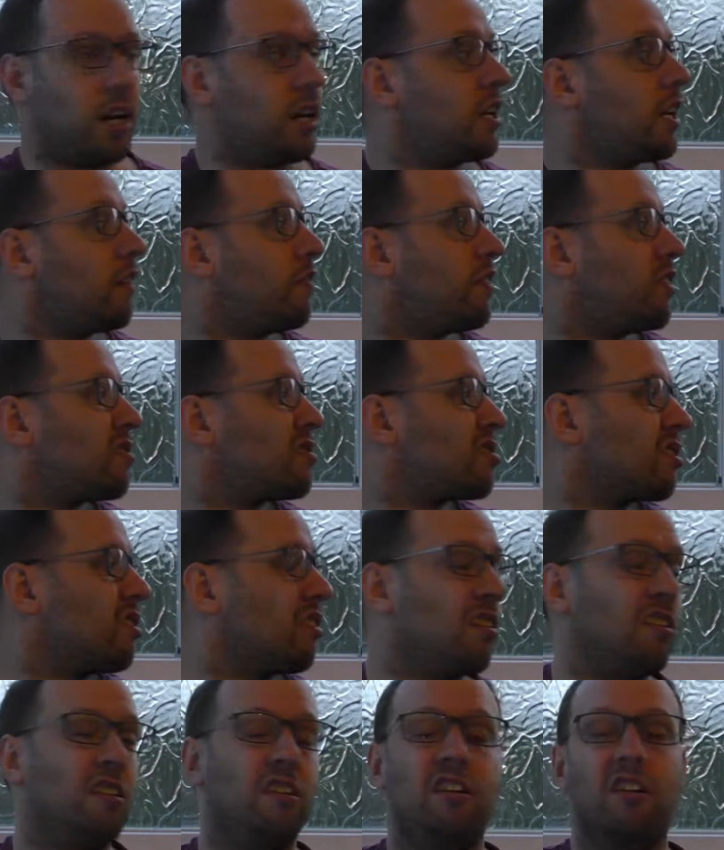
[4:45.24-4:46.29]
Daffodils are
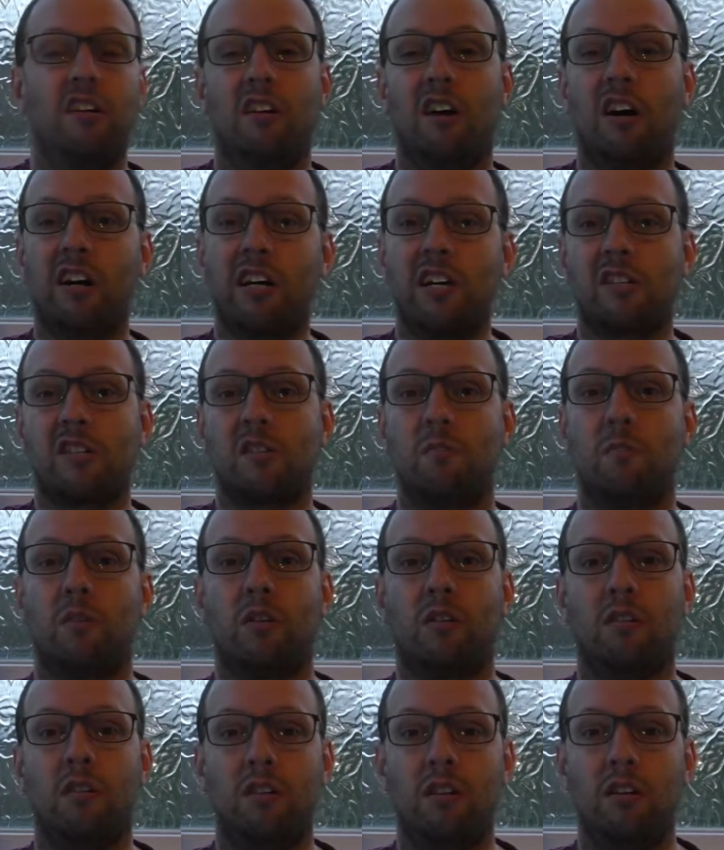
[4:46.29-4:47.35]
gone. I'll get some
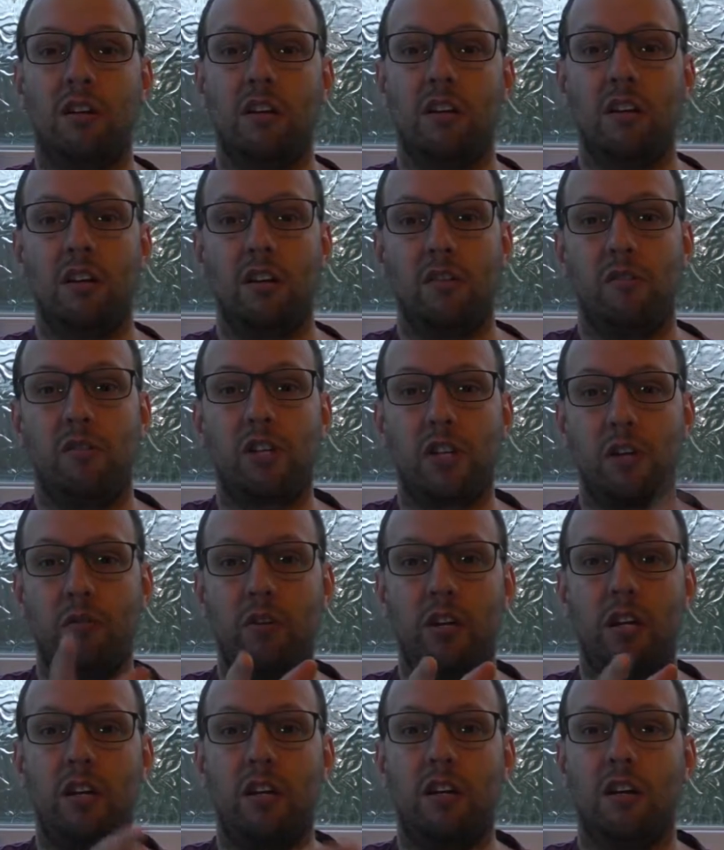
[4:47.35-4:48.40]
more.
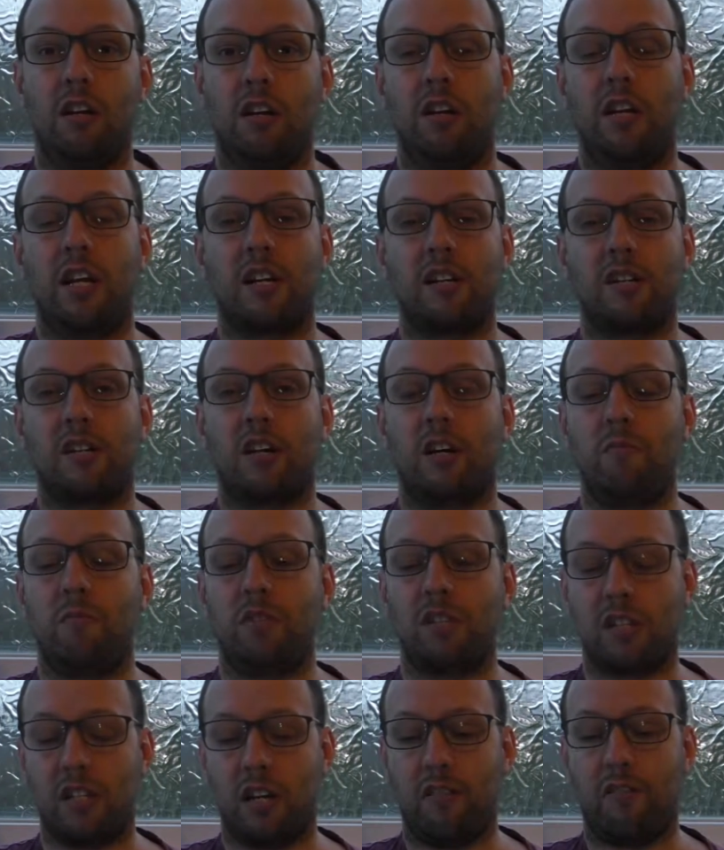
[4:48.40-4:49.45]
Tune in next time to
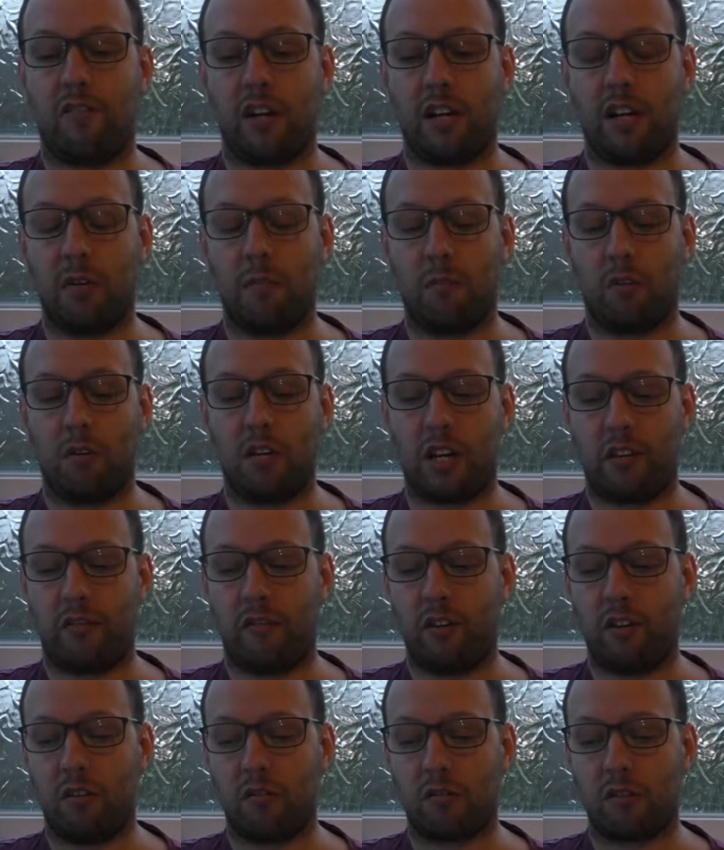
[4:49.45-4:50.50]
see if I get more
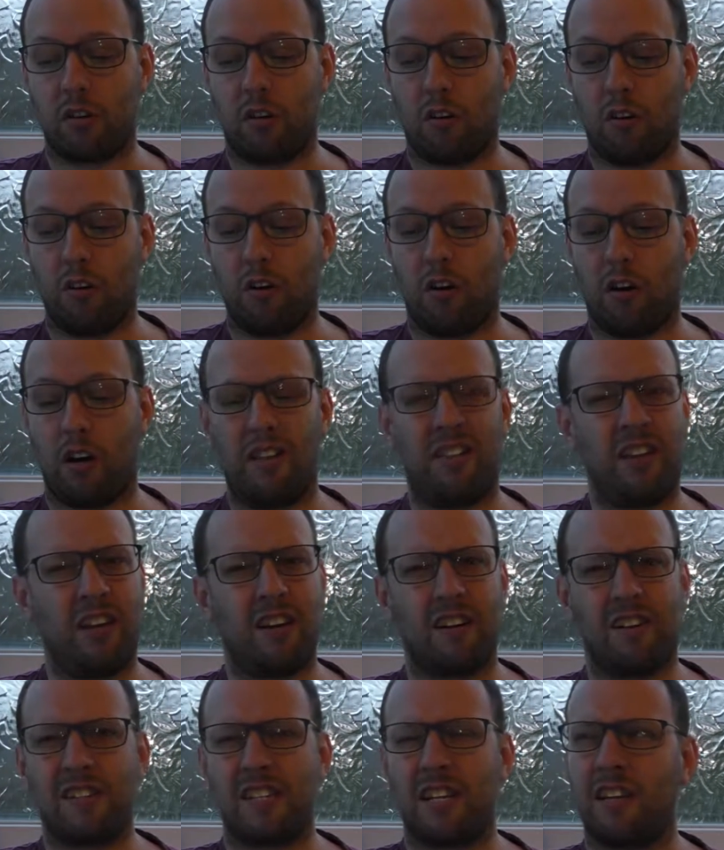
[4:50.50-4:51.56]
daffodils or not. I
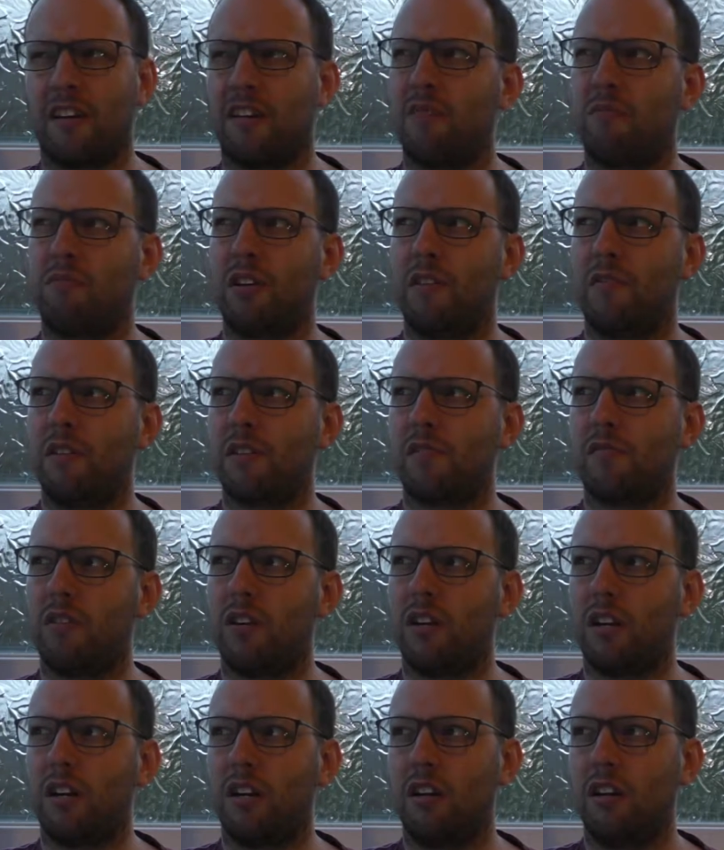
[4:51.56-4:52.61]
think I said that in a previous
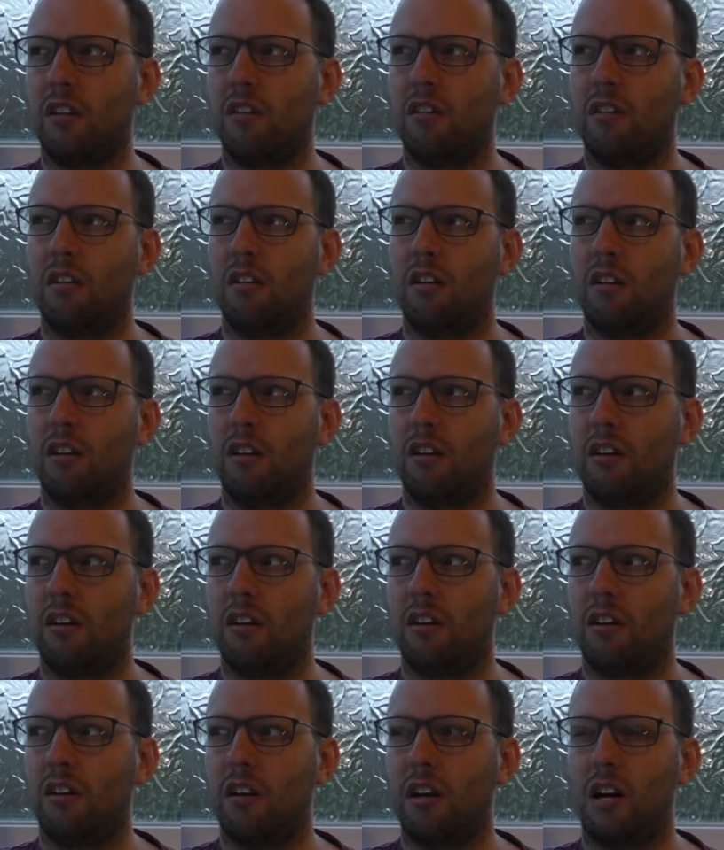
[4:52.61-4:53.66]
video.
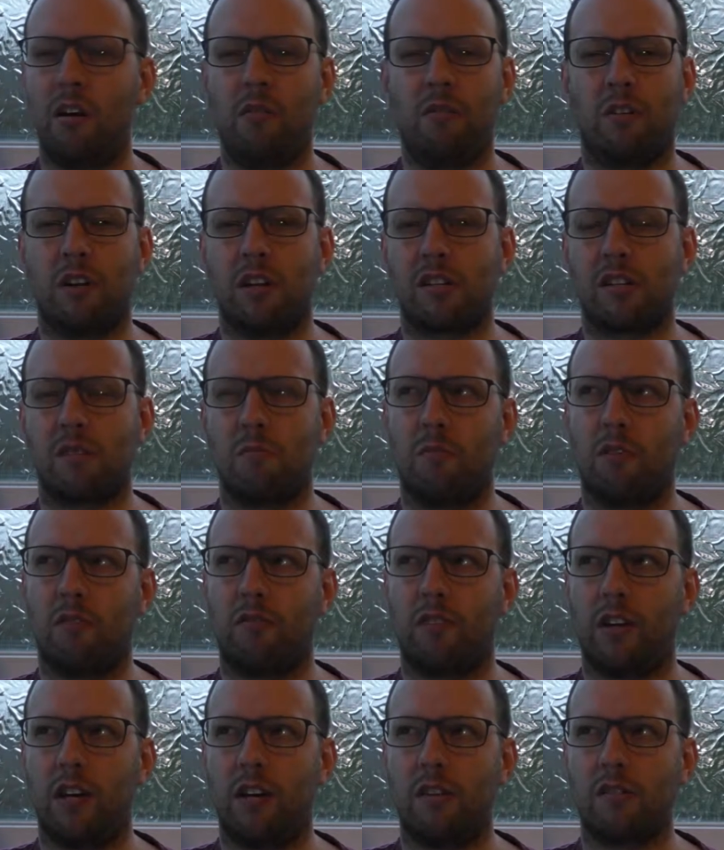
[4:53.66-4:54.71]
I will get some more
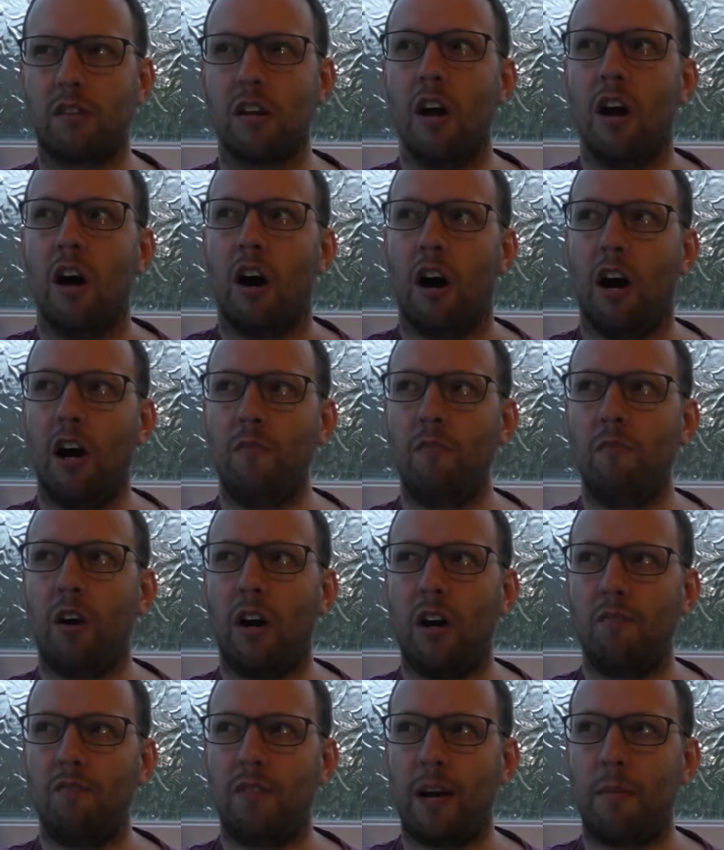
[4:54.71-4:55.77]
flowers. I'm
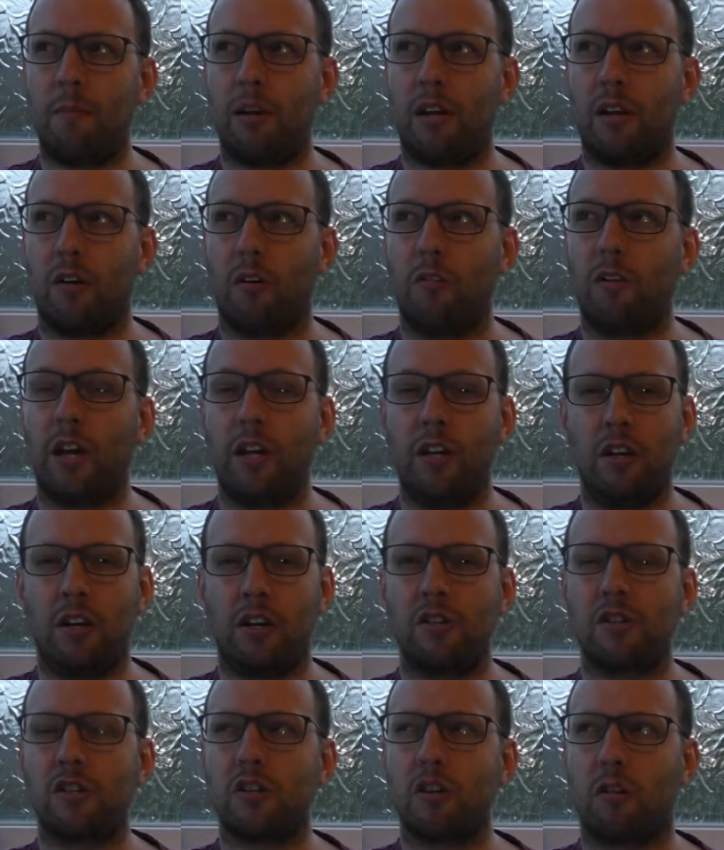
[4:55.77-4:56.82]
rambling on that. You
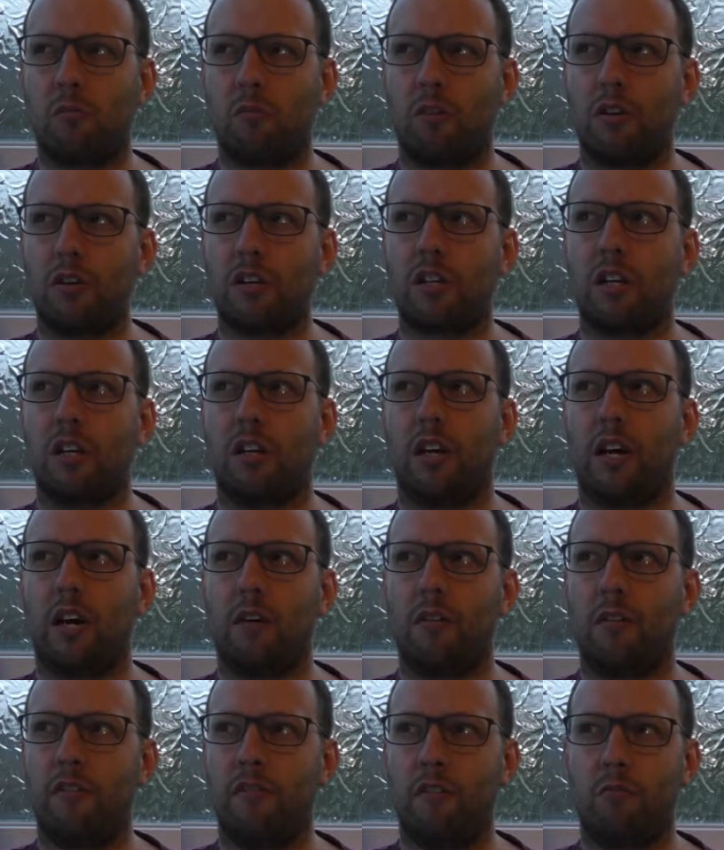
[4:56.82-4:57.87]
can stop watching
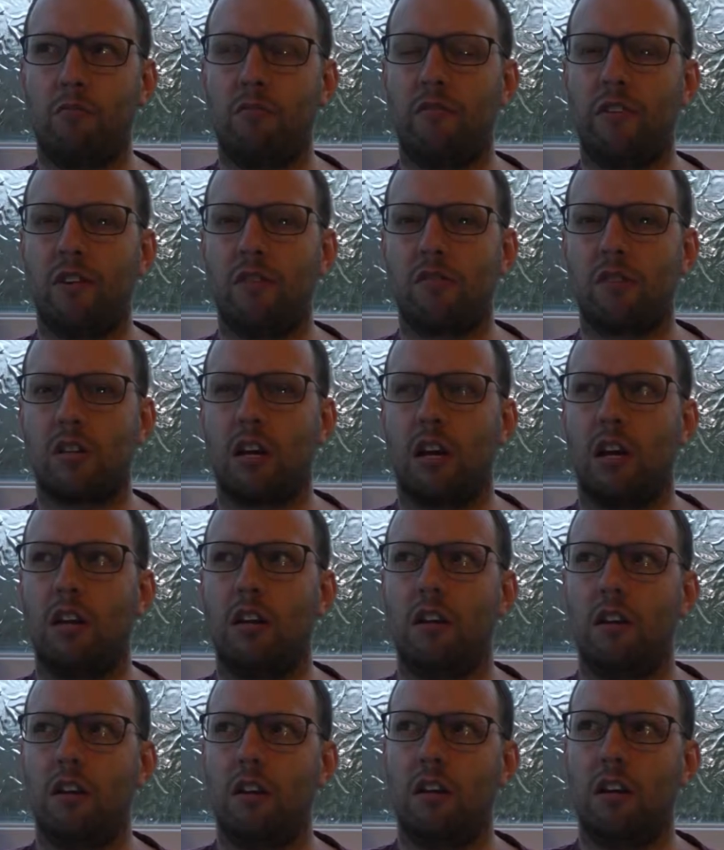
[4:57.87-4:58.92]
now. The film review's
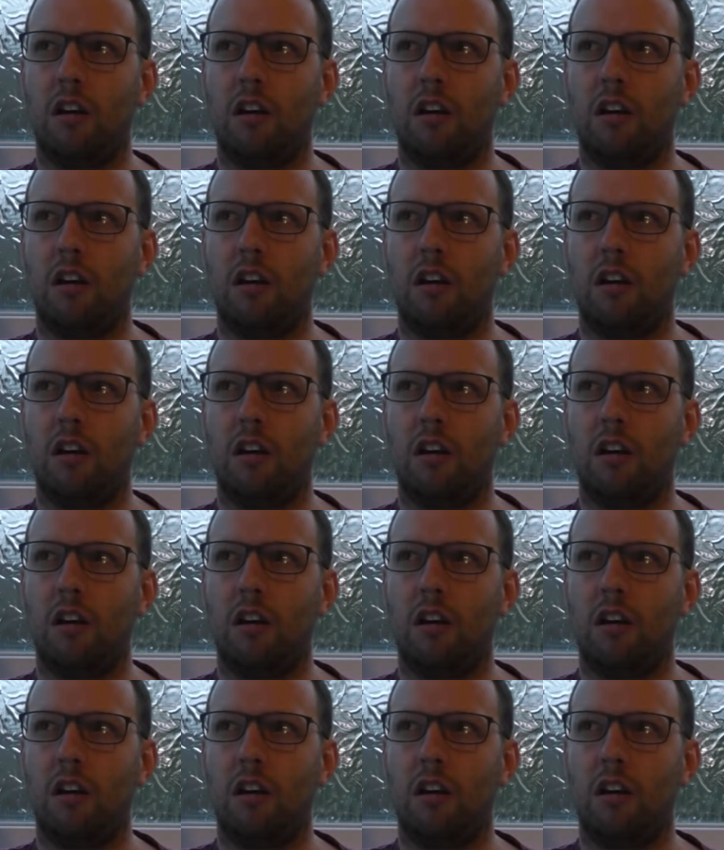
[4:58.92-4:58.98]
done.